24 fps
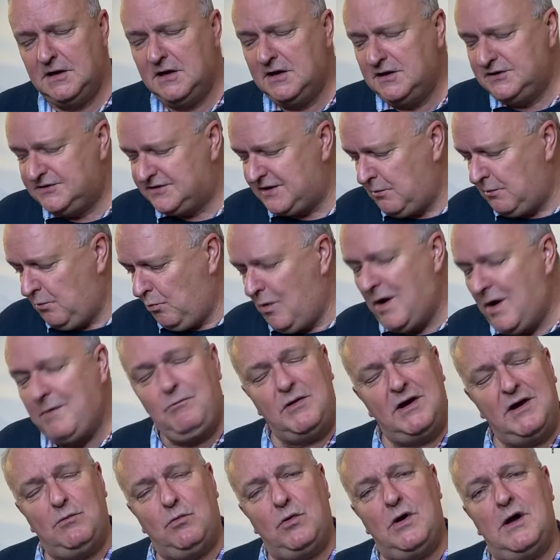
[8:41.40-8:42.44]
So when
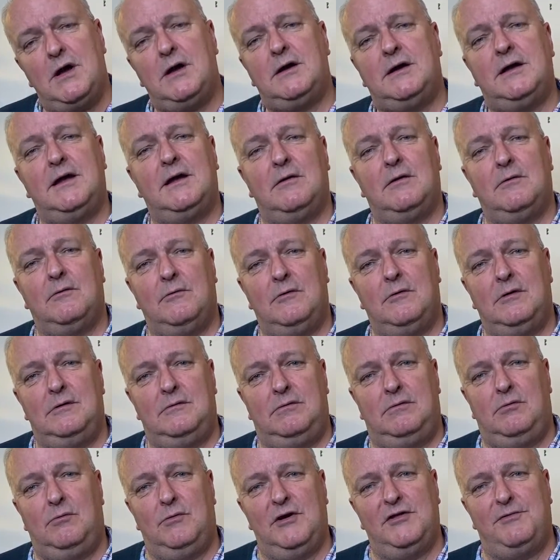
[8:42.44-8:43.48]
we're working
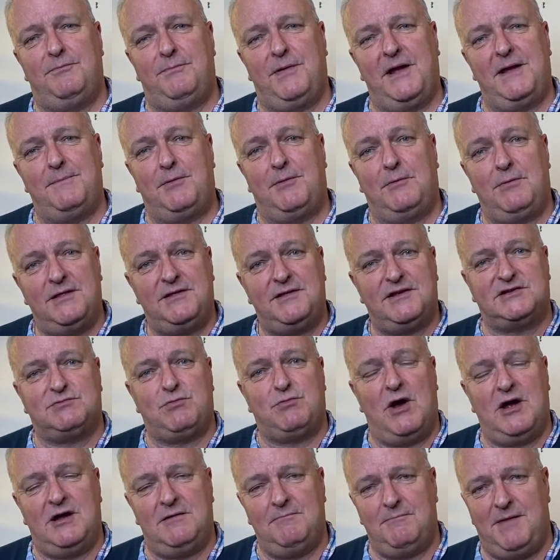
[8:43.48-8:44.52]
with people, whether it's
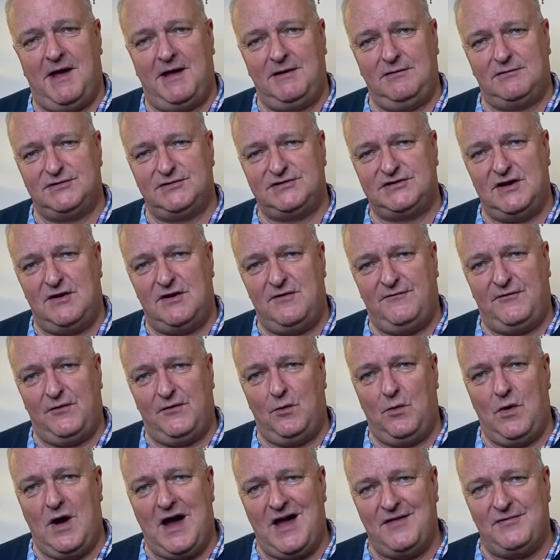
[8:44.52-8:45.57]
working by yourself
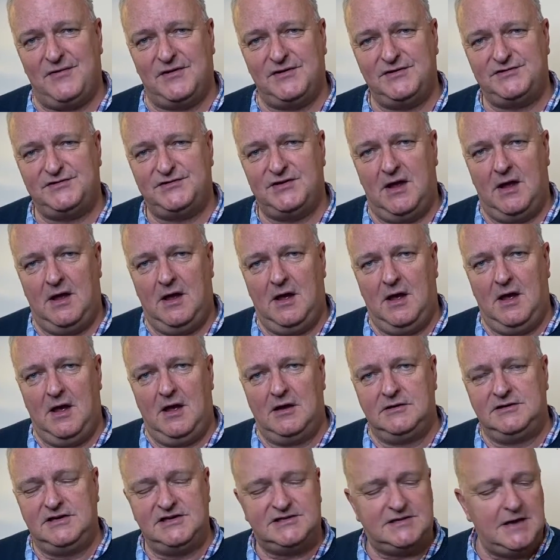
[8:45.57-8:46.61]
or others,
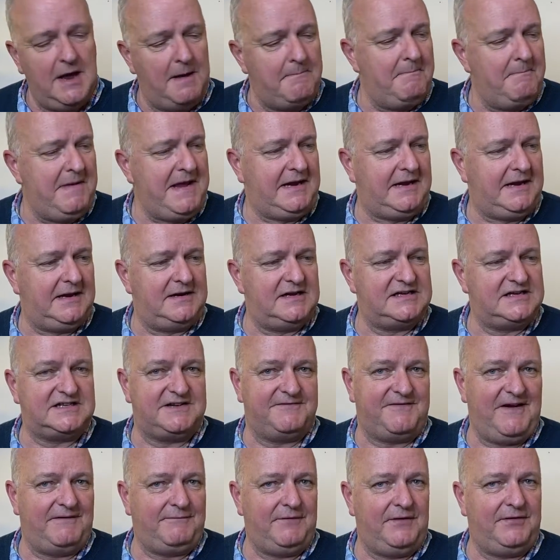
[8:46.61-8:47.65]
just make a list
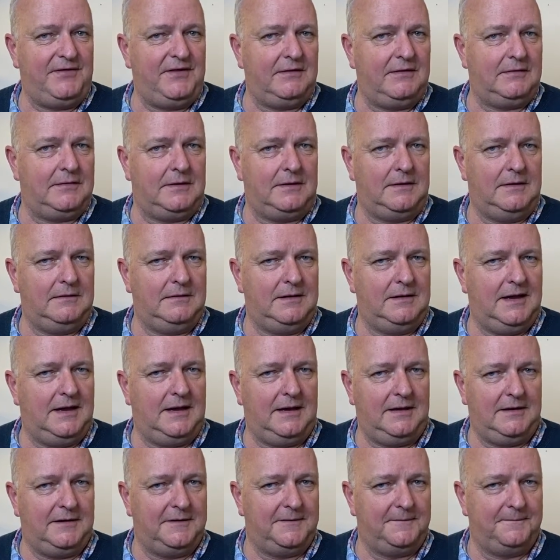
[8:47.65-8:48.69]
of everything that you
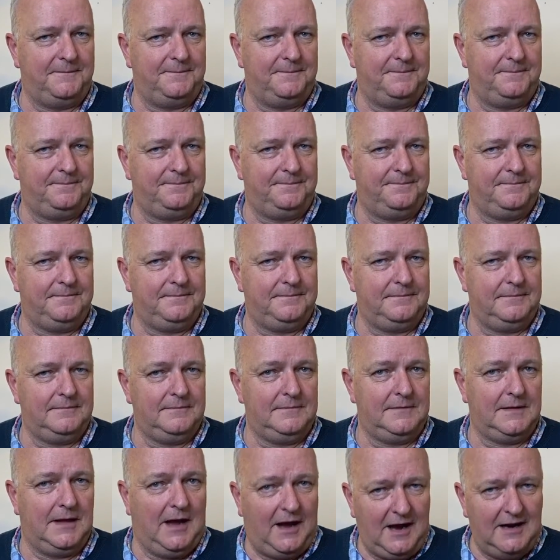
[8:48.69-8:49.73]
need.
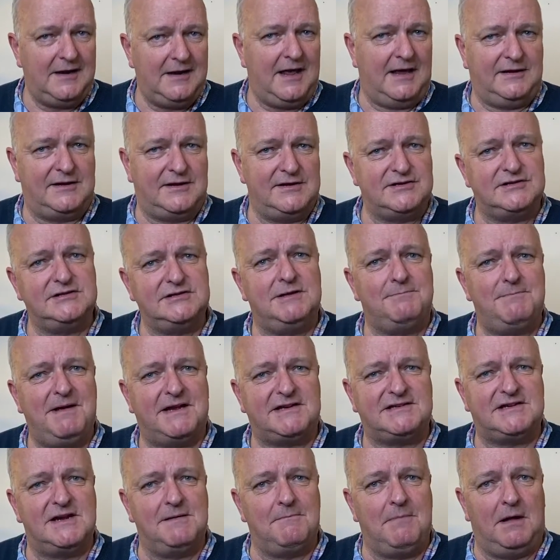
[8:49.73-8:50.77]
I like using the
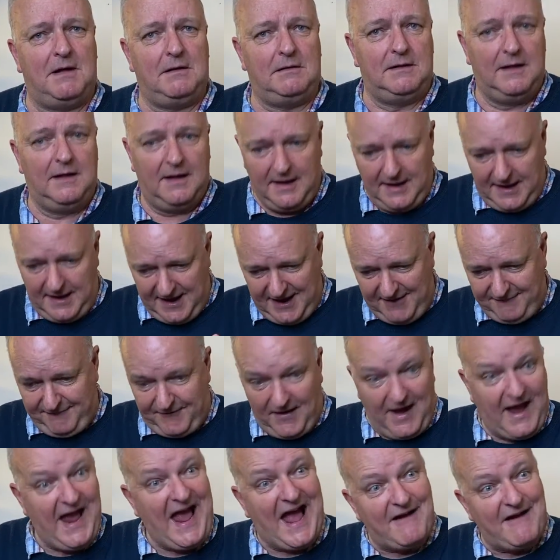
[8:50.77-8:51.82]
mixing bowl. If
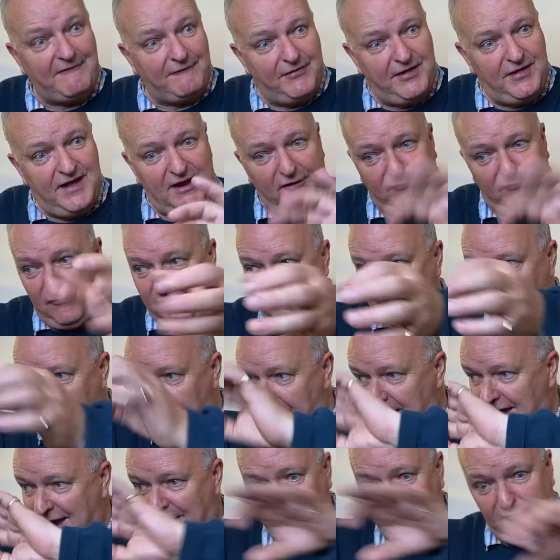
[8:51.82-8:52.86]
I have this and
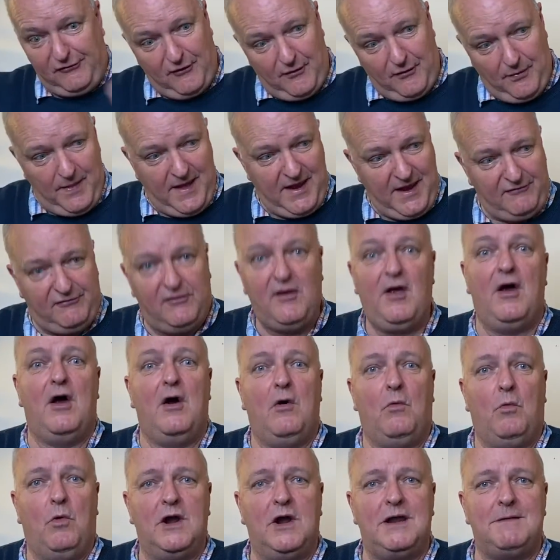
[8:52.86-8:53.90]
this and this,
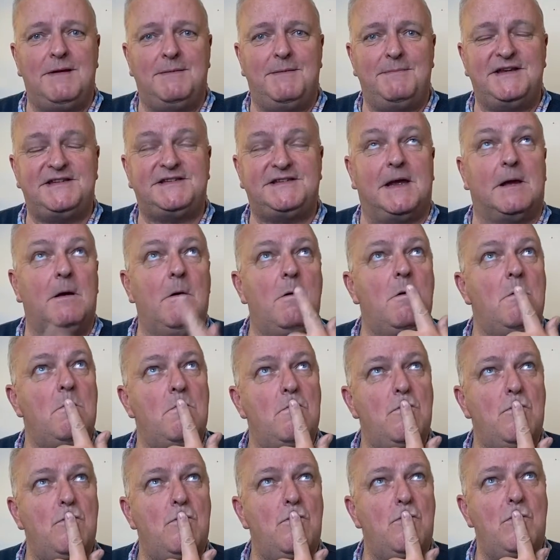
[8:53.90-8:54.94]
what am I missing?
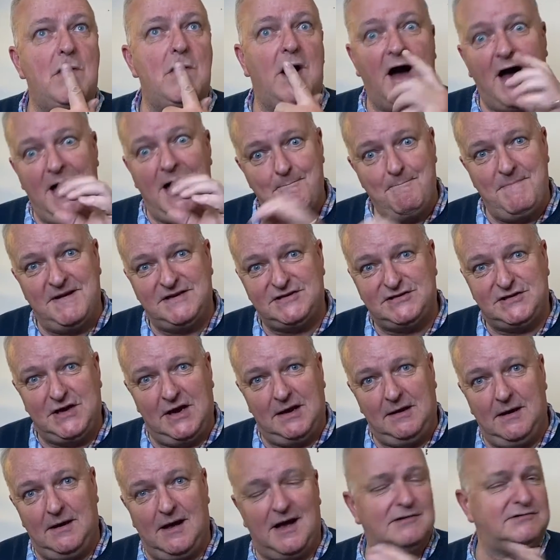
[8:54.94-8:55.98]
I'm
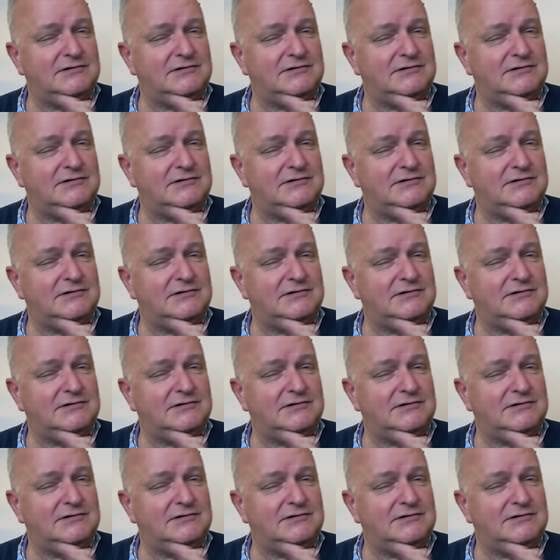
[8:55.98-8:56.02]
missing.